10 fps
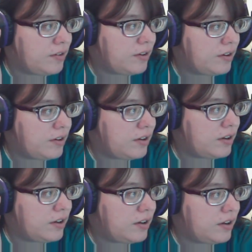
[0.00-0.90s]

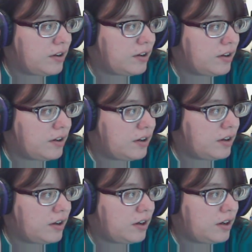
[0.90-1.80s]
No one is speaking in this clip.